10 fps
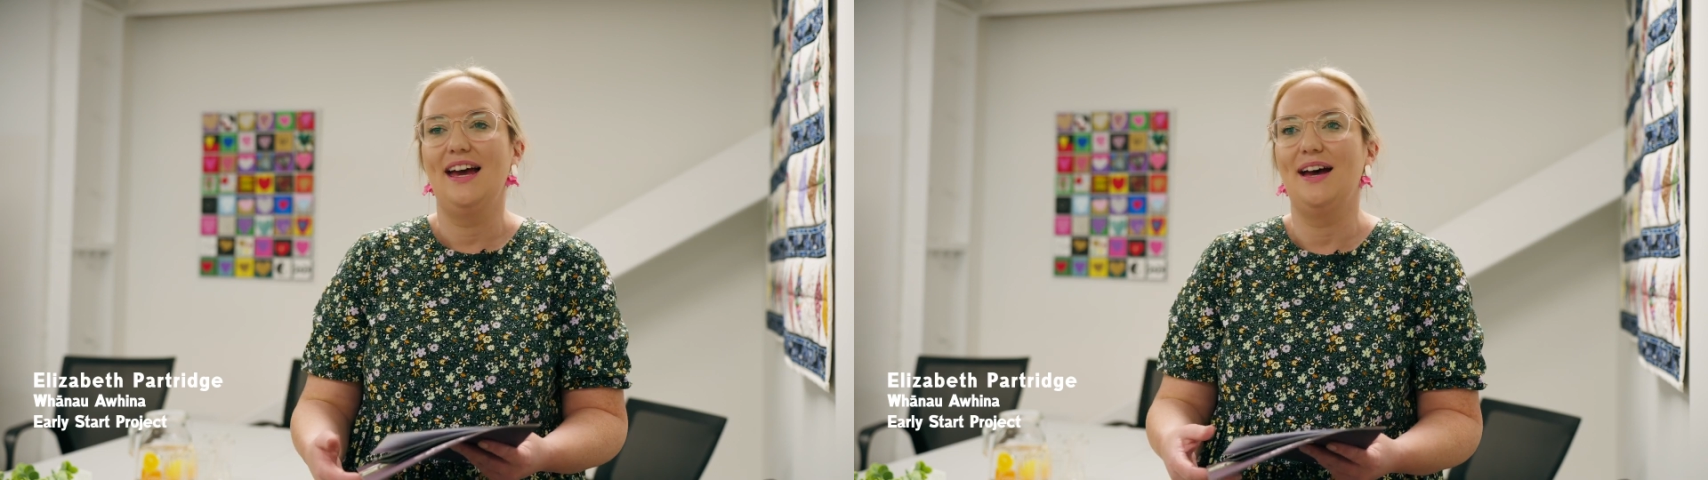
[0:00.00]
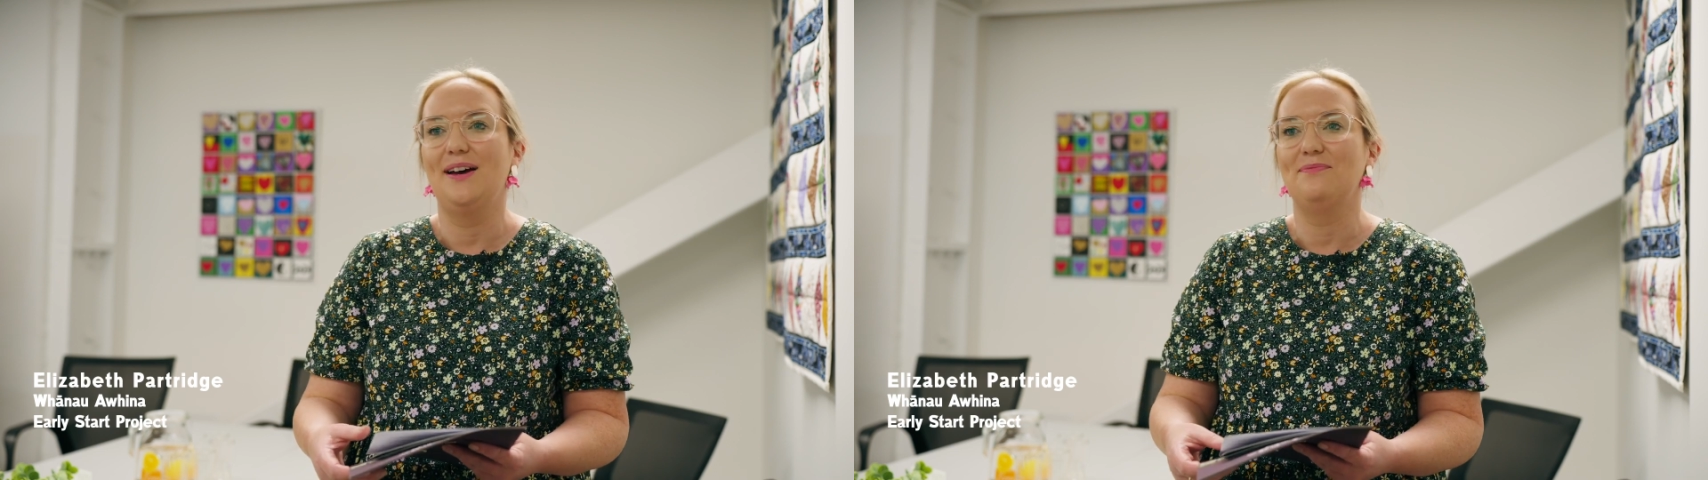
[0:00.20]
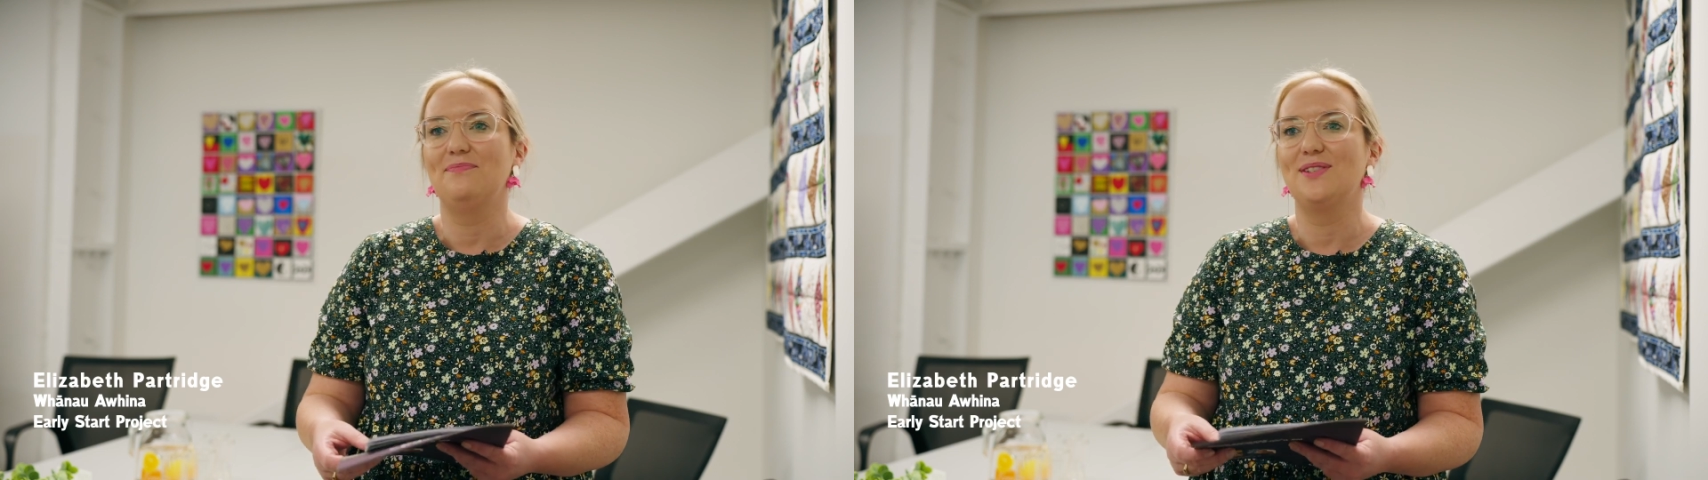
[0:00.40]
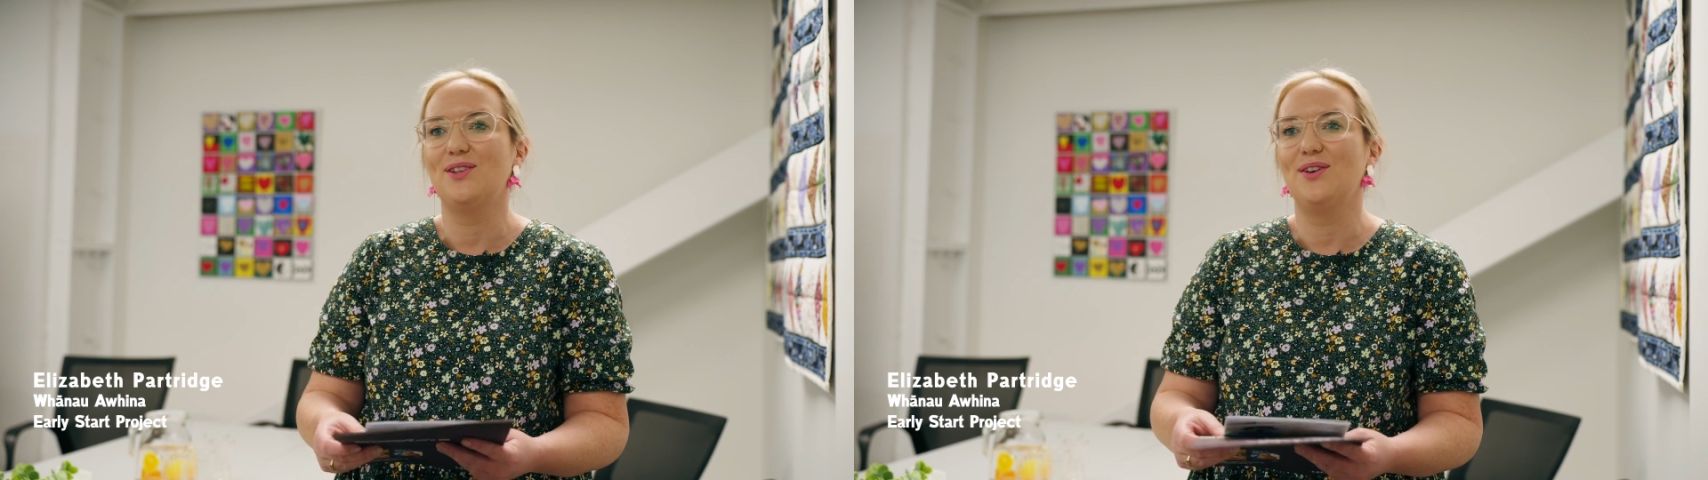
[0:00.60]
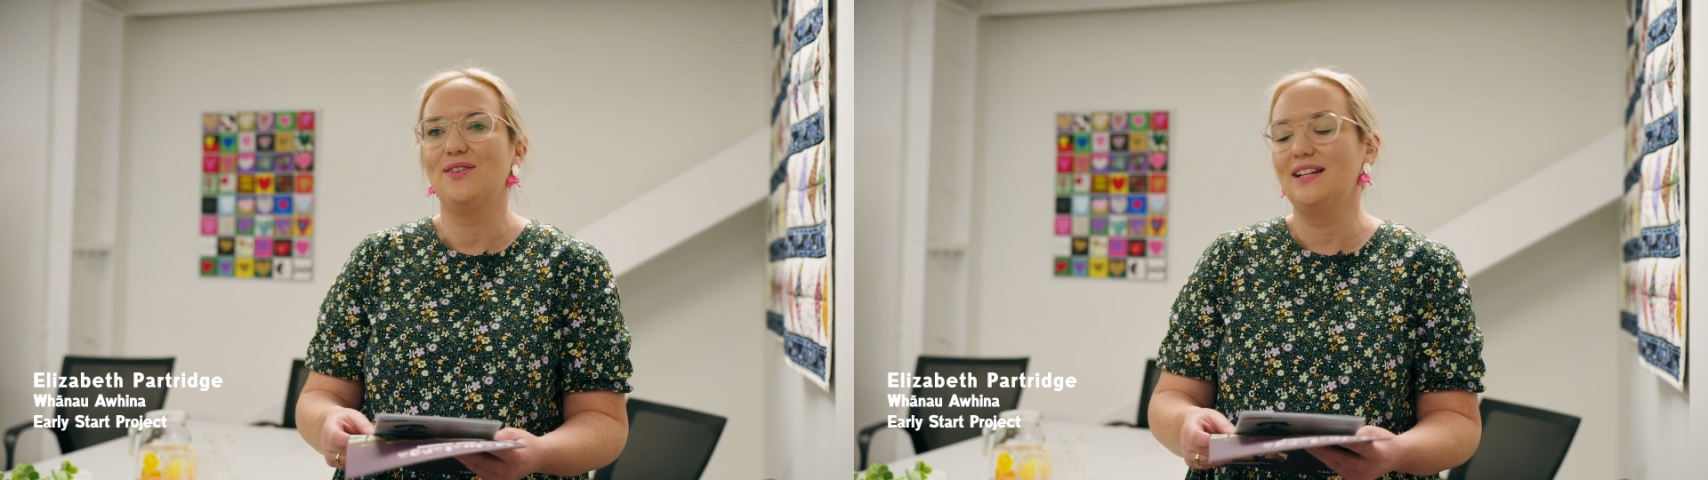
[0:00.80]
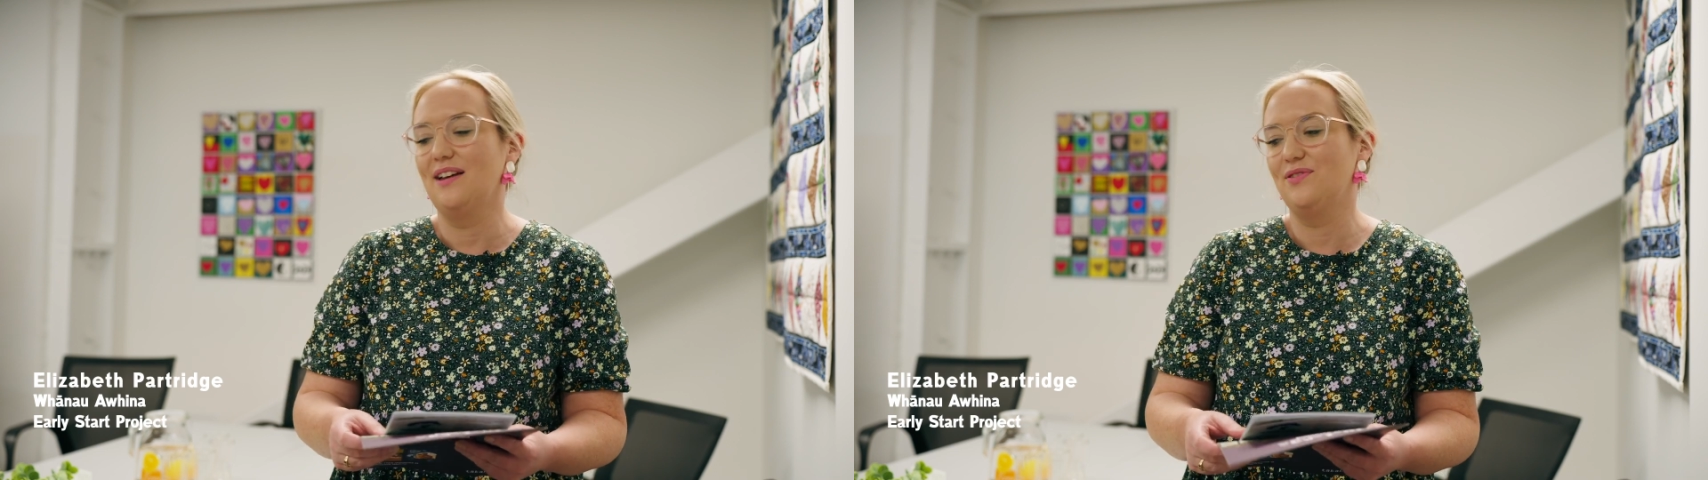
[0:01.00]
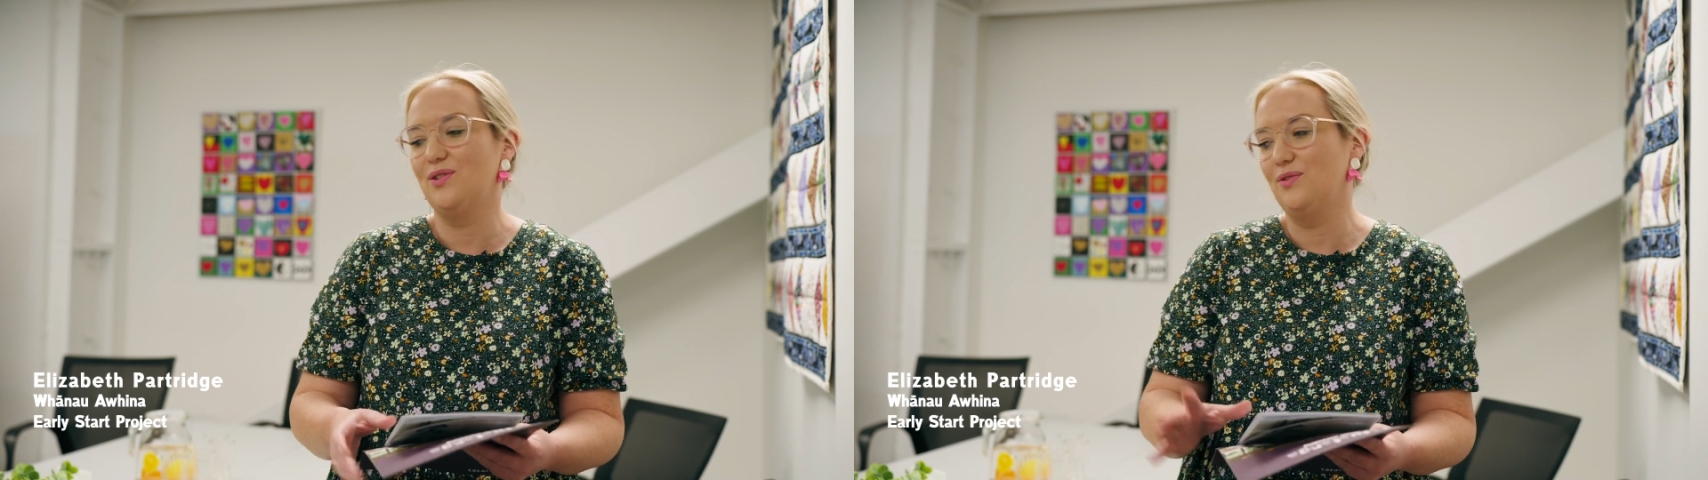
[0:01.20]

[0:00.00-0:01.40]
Um, so love sort